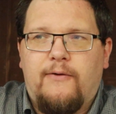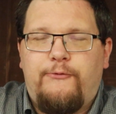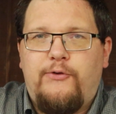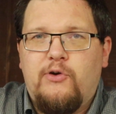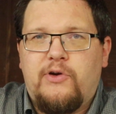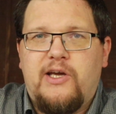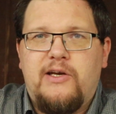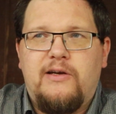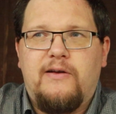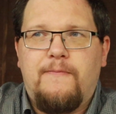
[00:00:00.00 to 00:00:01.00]
Fear
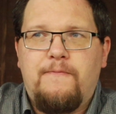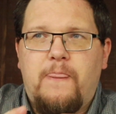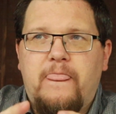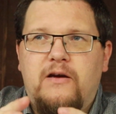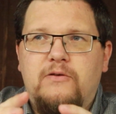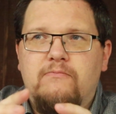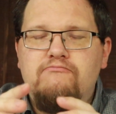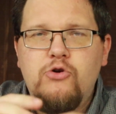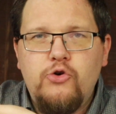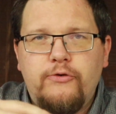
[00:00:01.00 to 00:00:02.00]
can
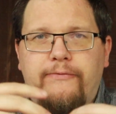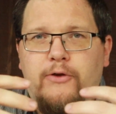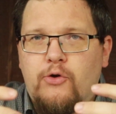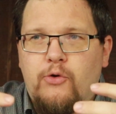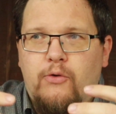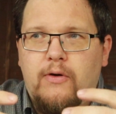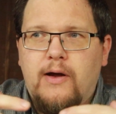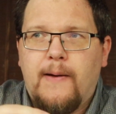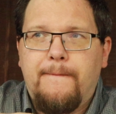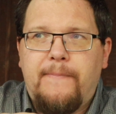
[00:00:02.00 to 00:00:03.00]
move you,
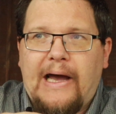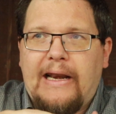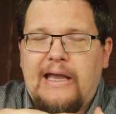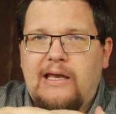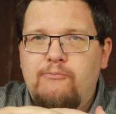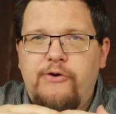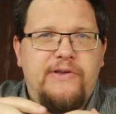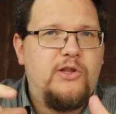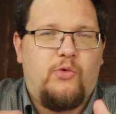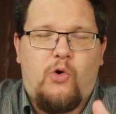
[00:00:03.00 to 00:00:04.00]
but it can
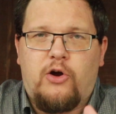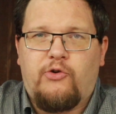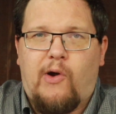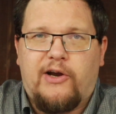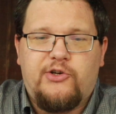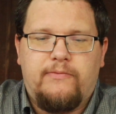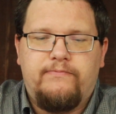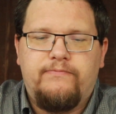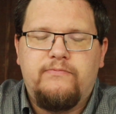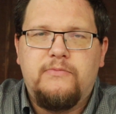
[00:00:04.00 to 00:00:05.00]
move you in the wrong direction.
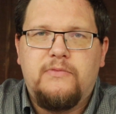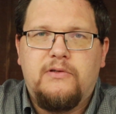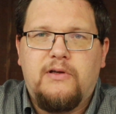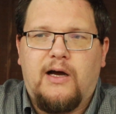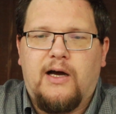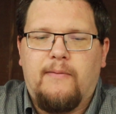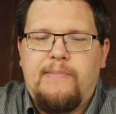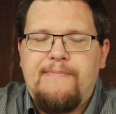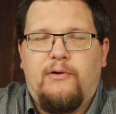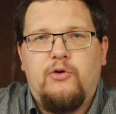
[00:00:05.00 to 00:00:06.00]

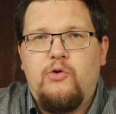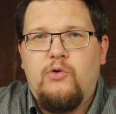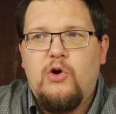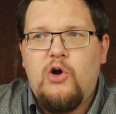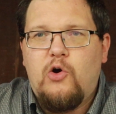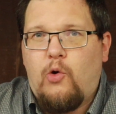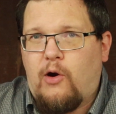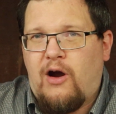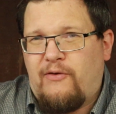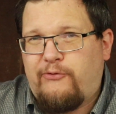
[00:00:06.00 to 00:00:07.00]
People who
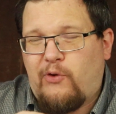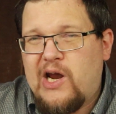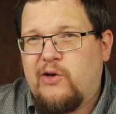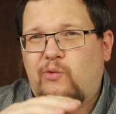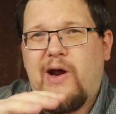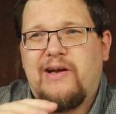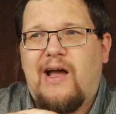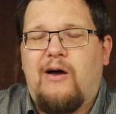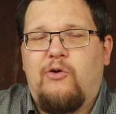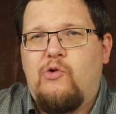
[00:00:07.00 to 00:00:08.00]
are afraid right
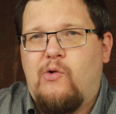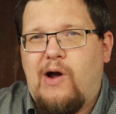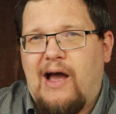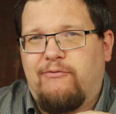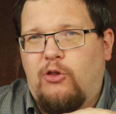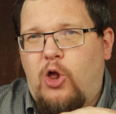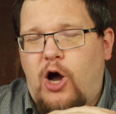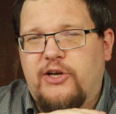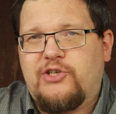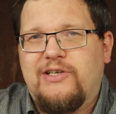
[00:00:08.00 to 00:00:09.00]
now, who have
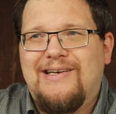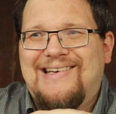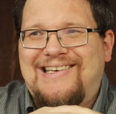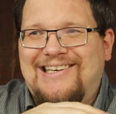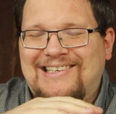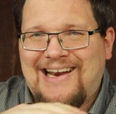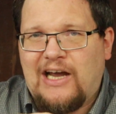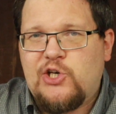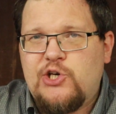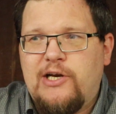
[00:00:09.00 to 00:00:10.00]
lost
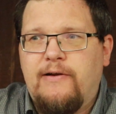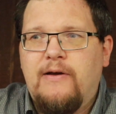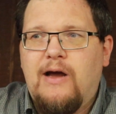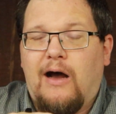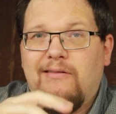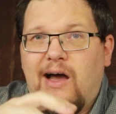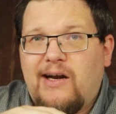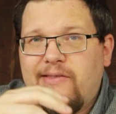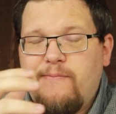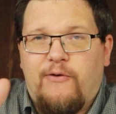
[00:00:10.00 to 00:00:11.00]
connection, a
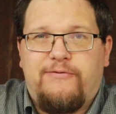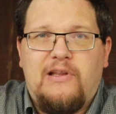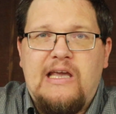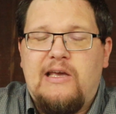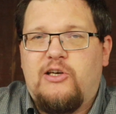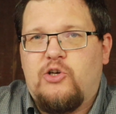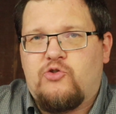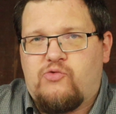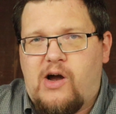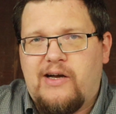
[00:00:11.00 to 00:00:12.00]
lot of them are fleeing into
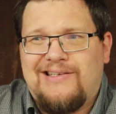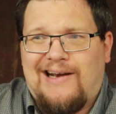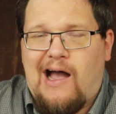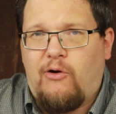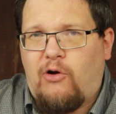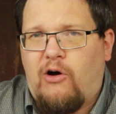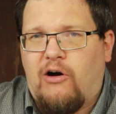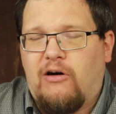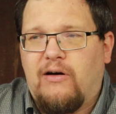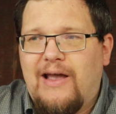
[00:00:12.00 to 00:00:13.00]
drugs and
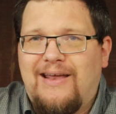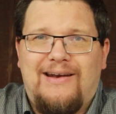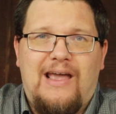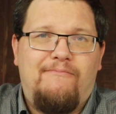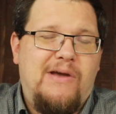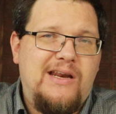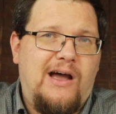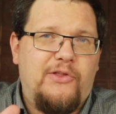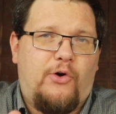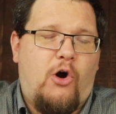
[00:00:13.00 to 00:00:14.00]
alcohol and many
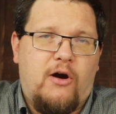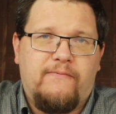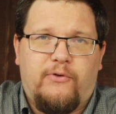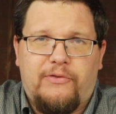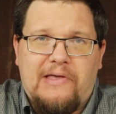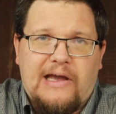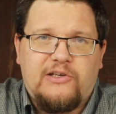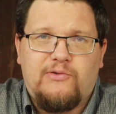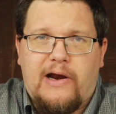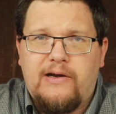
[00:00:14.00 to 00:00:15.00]
other harmful
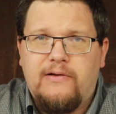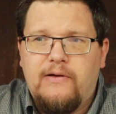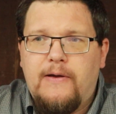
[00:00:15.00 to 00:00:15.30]
things, right?